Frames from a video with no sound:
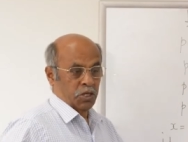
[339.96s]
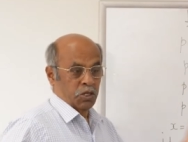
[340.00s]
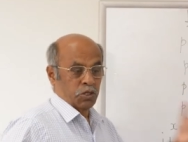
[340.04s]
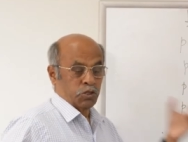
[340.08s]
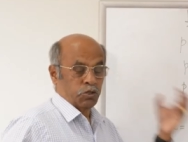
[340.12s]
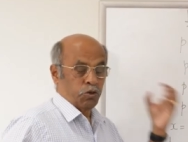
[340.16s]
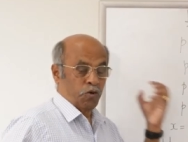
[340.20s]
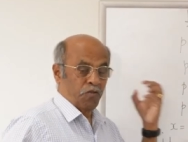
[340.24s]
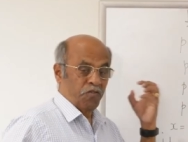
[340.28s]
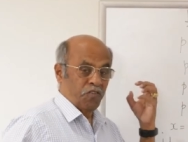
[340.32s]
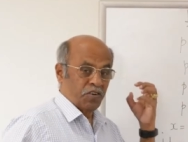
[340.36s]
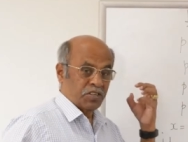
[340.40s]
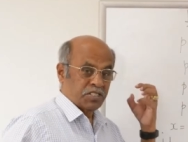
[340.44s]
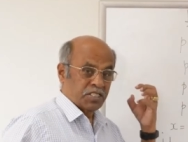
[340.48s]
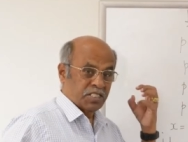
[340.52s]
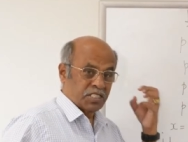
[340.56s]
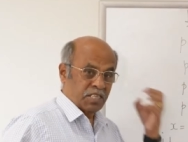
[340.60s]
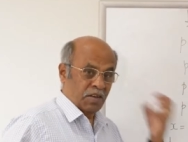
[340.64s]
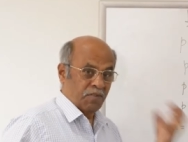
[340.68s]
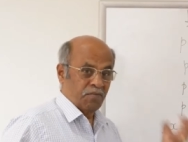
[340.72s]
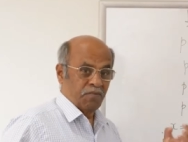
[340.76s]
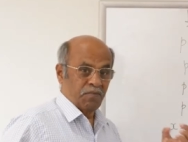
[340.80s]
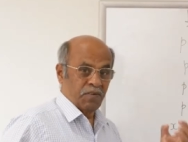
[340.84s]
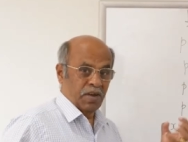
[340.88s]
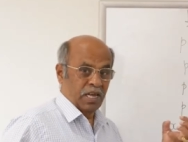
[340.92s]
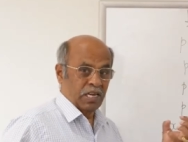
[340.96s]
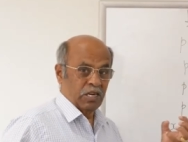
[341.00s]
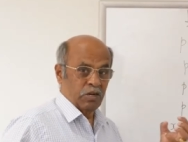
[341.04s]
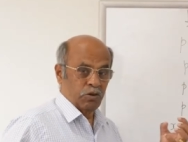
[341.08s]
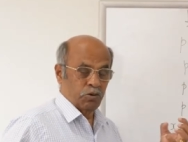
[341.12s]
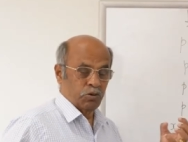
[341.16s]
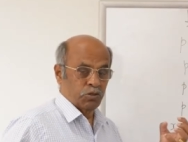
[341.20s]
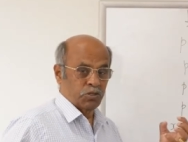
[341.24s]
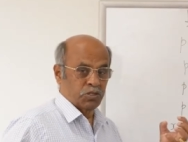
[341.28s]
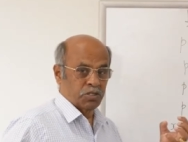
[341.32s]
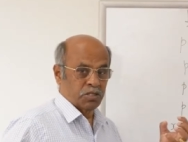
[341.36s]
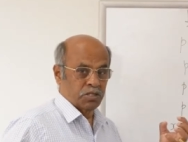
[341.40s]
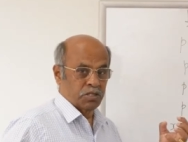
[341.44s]
So for some
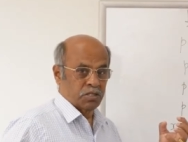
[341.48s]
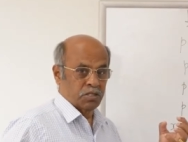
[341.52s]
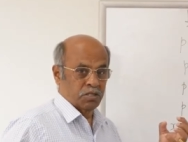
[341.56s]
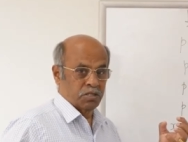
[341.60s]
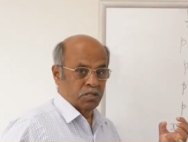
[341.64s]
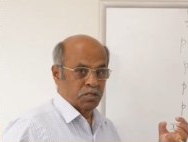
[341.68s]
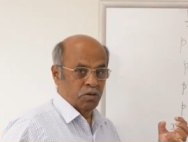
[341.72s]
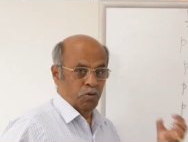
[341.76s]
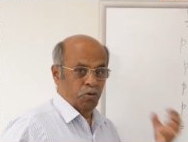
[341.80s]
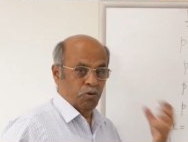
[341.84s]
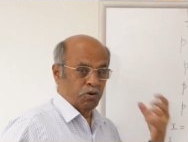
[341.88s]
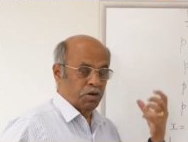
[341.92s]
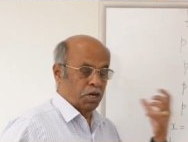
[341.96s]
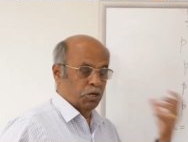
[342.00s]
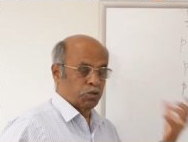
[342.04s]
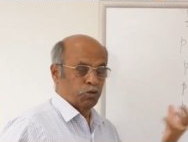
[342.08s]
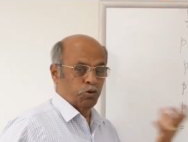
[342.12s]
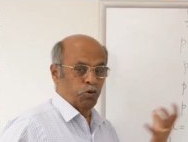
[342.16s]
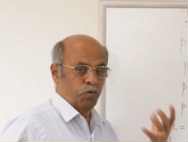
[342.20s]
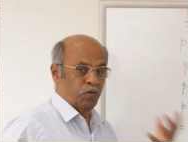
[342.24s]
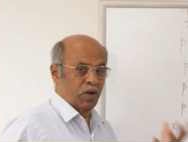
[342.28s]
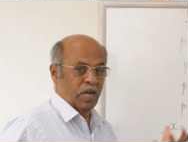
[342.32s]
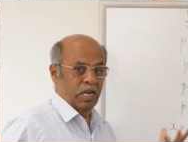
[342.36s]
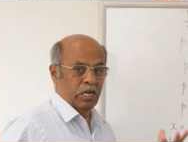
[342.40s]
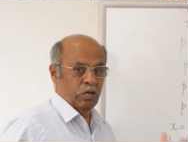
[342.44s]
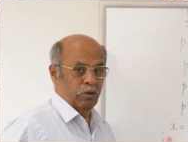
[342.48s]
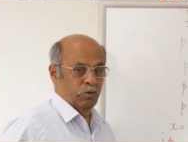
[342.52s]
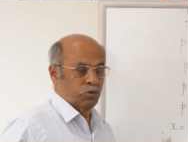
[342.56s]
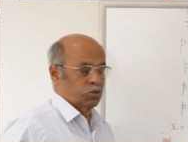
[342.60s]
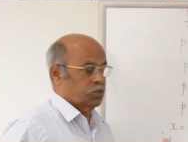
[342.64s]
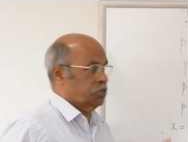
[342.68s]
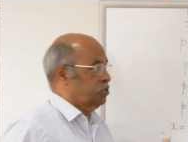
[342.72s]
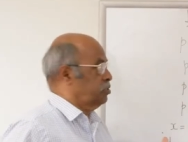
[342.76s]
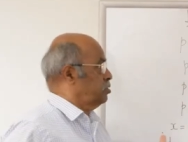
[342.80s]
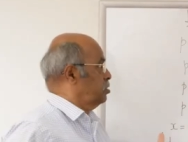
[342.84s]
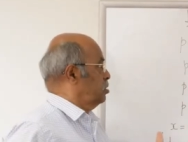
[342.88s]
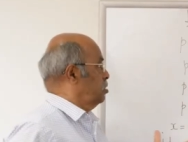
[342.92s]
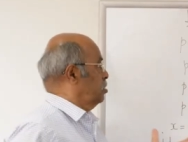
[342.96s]
values, one or two
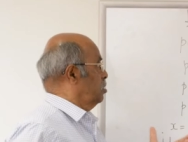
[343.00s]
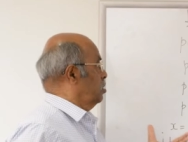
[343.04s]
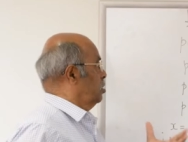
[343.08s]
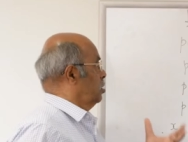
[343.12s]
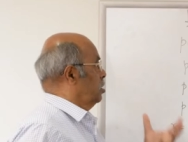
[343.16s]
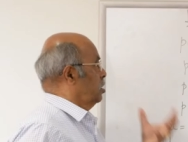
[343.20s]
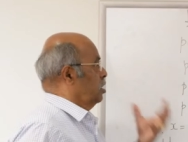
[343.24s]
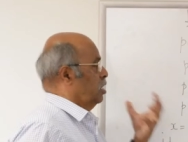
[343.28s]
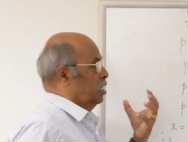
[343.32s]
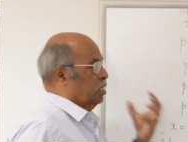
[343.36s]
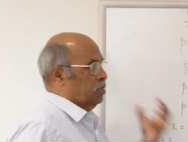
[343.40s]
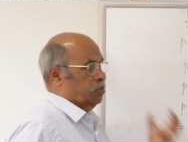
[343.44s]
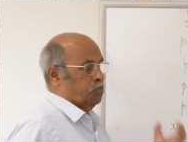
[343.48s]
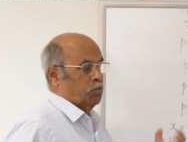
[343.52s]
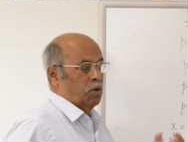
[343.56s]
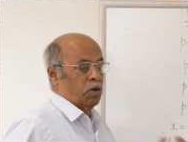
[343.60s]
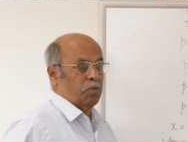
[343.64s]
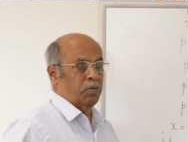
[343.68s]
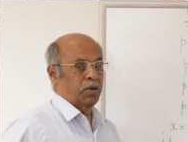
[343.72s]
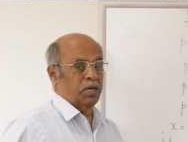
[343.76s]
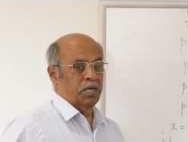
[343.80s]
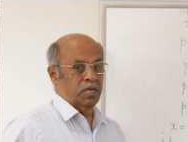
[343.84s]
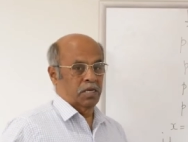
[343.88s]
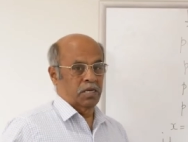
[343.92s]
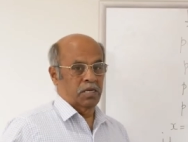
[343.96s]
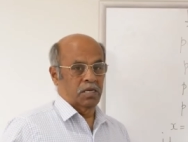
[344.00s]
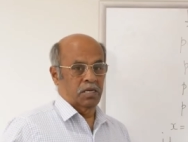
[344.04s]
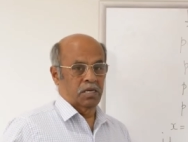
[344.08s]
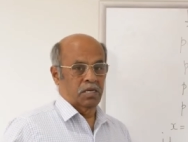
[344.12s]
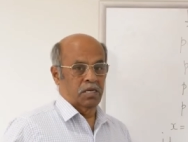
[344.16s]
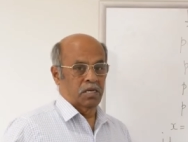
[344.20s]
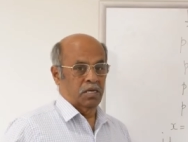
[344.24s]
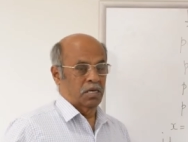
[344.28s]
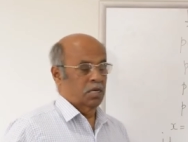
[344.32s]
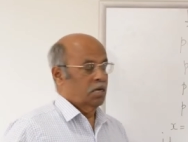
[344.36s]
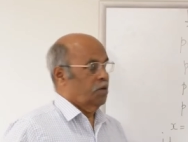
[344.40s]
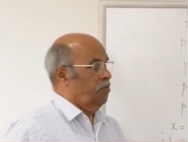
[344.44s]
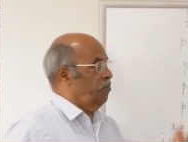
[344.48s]
values, it may be,
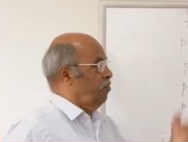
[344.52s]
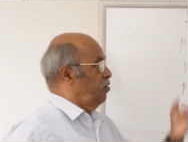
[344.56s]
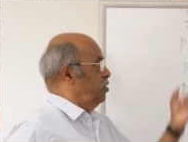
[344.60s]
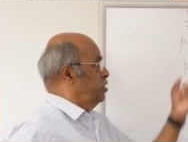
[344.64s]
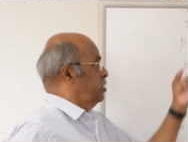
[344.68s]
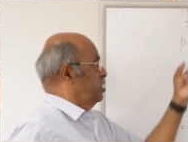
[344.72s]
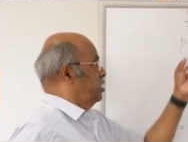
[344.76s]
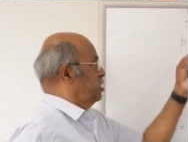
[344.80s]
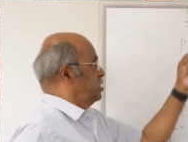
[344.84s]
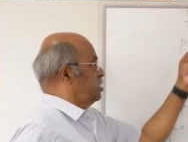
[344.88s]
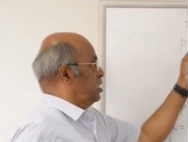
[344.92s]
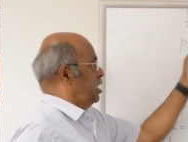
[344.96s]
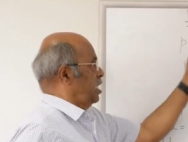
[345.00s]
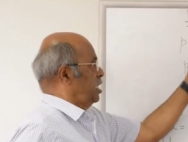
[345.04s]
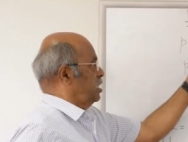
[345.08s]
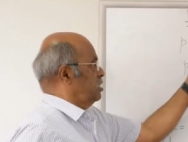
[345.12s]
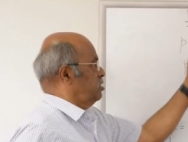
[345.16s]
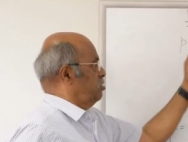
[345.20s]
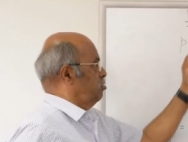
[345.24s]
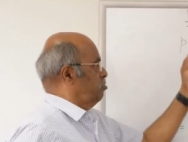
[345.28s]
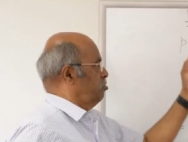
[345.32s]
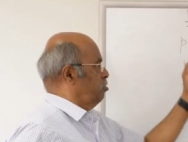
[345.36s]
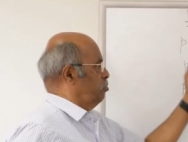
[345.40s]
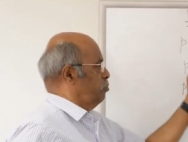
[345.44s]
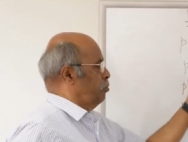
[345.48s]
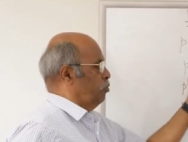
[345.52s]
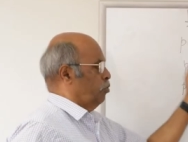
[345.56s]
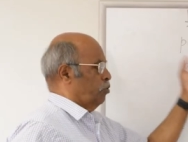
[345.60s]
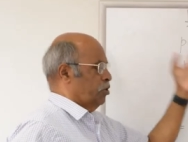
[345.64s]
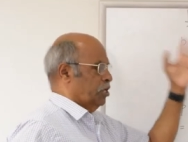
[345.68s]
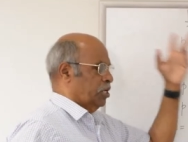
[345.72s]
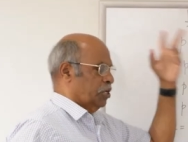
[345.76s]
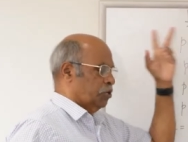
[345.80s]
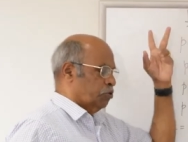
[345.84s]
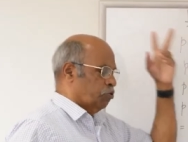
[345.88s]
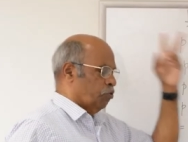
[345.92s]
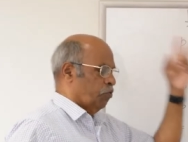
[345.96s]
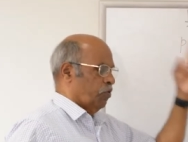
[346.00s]
in this case it will be
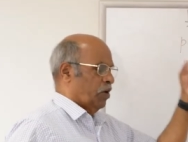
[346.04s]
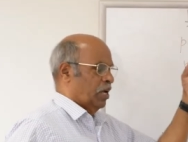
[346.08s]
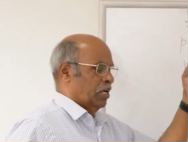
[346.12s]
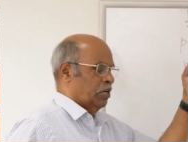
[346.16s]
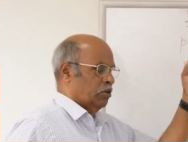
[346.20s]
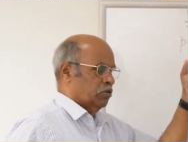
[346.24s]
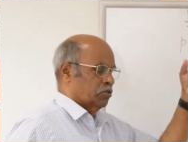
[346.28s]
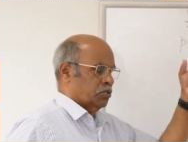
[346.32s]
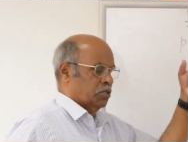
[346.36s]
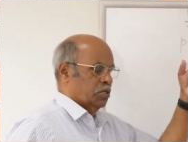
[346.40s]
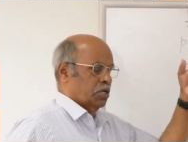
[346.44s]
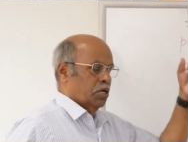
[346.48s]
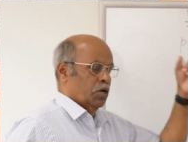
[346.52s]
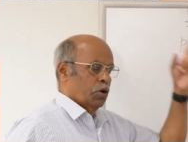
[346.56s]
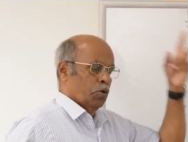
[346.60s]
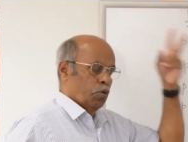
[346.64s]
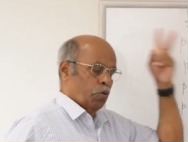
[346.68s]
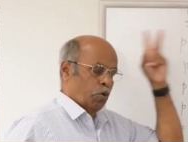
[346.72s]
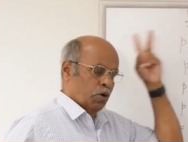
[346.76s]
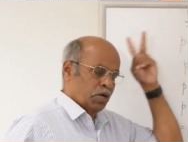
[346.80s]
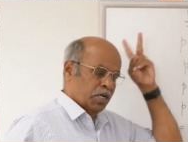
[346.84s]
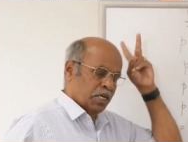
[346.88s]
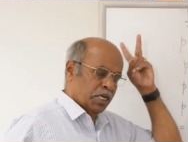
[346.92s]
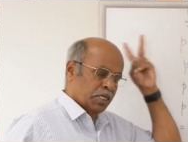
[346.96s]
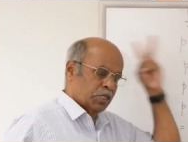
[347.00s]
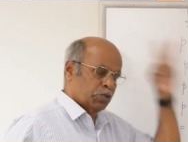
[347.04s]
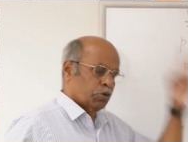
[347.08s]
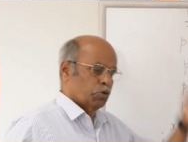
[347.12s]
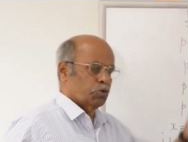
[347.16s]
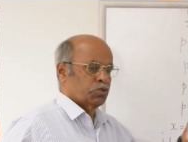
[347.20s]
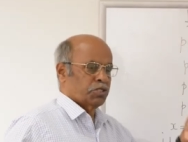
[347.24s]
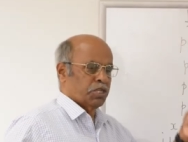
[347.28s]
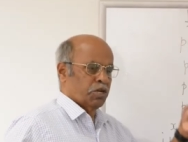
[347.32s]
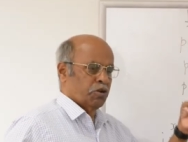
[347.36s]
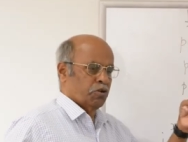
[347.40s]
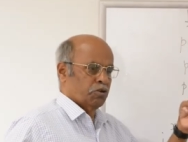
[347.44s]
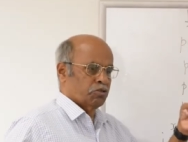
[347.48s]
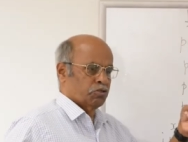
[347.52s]
only two values, only two
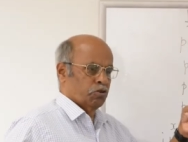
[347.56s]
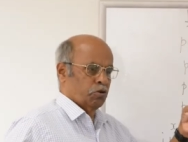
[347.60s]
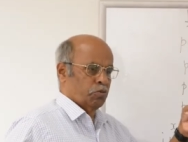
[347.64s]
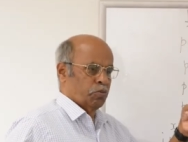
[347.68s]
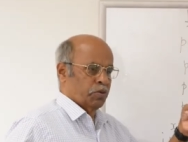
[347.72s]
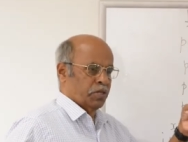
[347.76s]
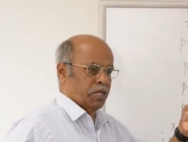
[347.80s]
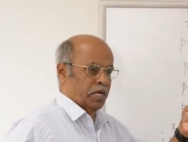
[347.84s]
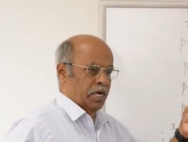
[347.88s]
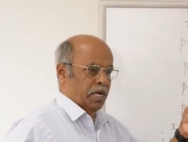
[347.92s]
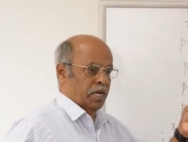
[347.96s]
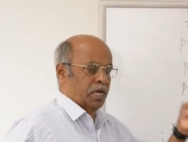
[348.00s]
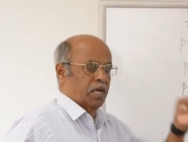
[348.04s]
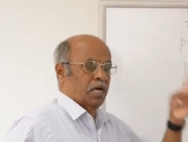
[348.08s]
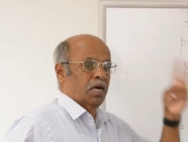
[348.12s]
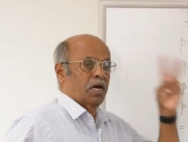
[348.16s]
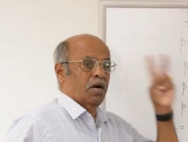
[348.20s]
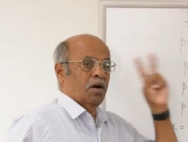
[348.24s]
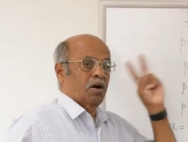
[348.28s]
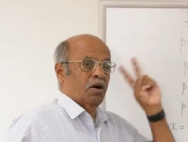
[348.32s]
zeros will be there.